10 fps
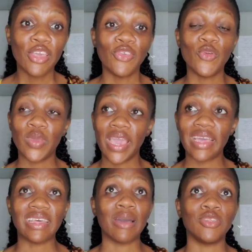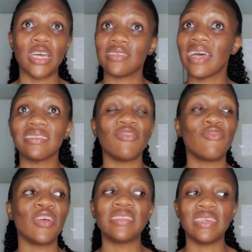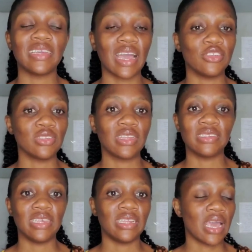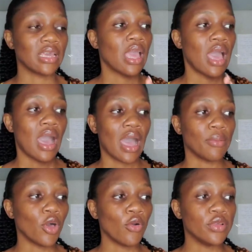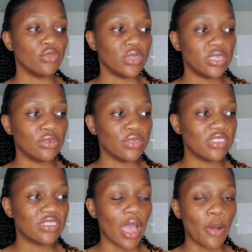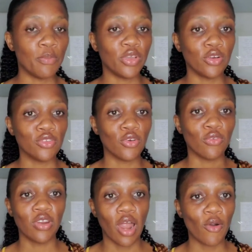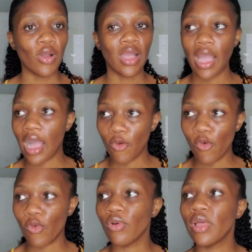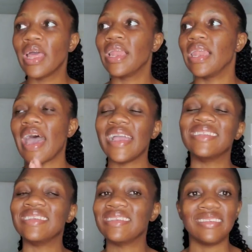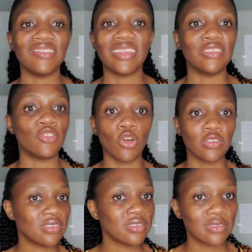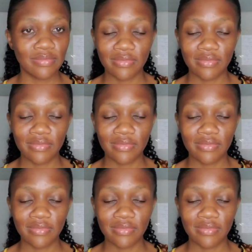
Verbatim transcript: You get and that's that's the first thing I just start saying like I am not going to kill this child because of ground cattle. Like this is just